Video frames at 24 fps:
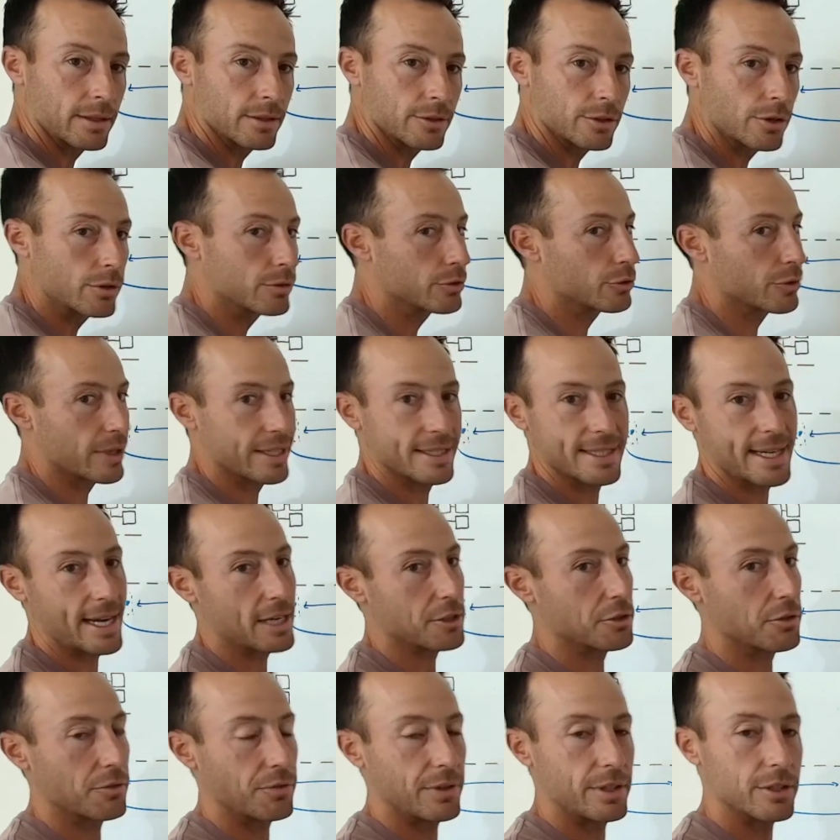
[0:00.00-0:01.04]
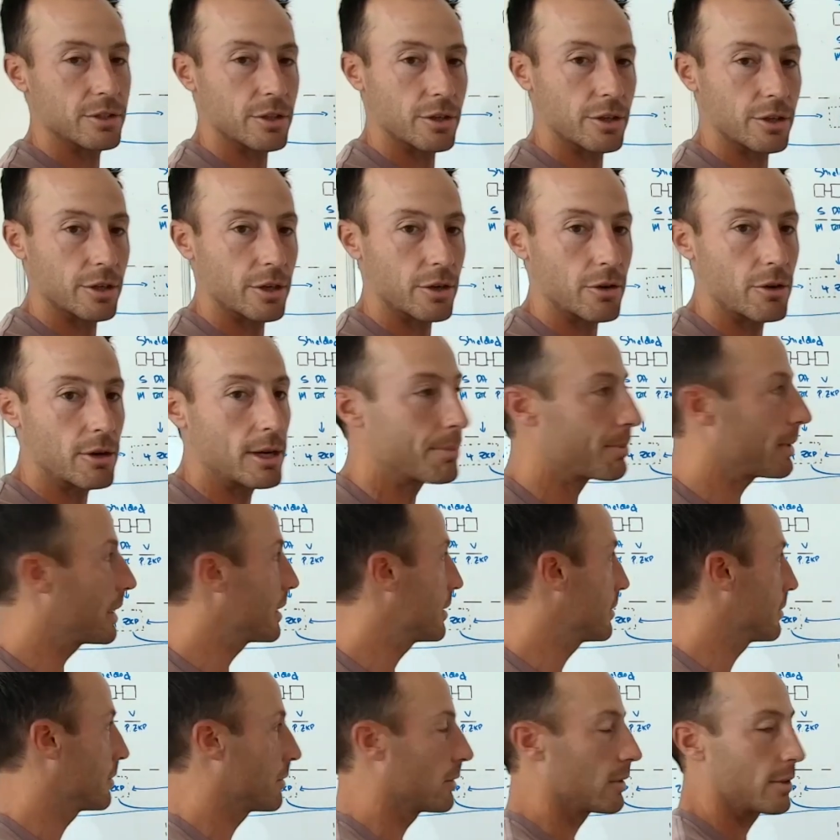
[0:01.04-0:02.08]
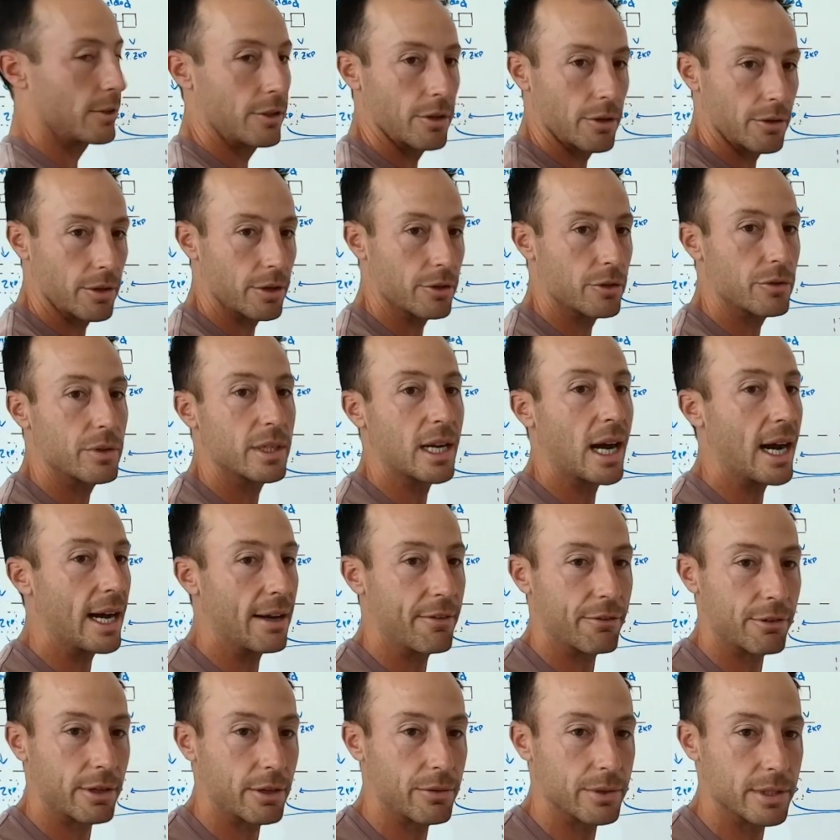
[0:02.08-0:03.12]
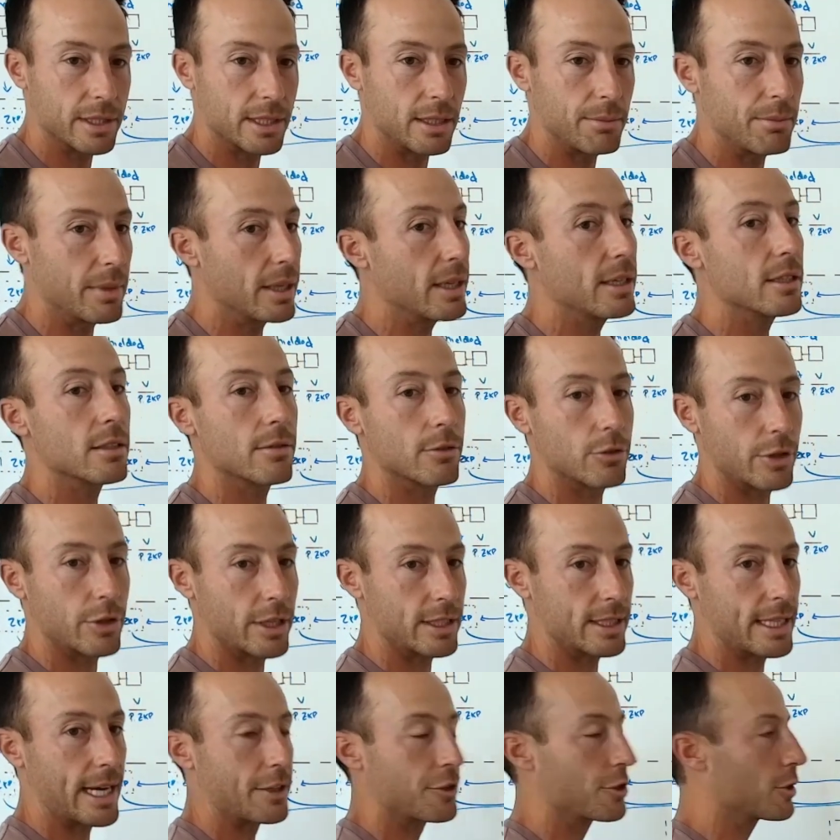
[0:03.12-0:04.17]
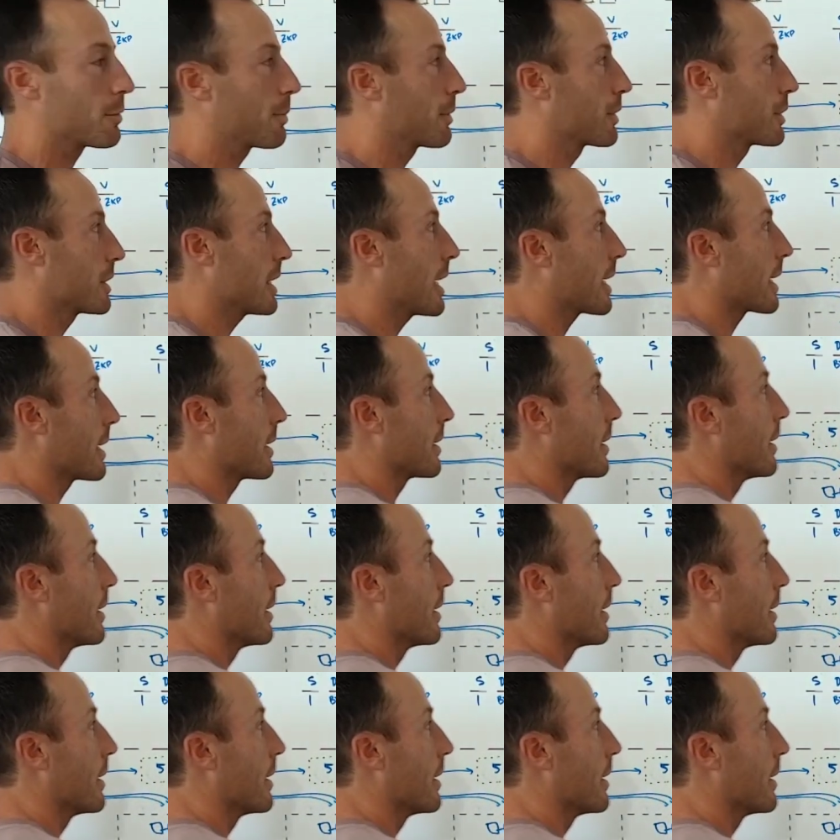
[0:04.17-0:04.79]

So transaction fees are going to go up. And, they're doing high frequency, millions of transactions per second.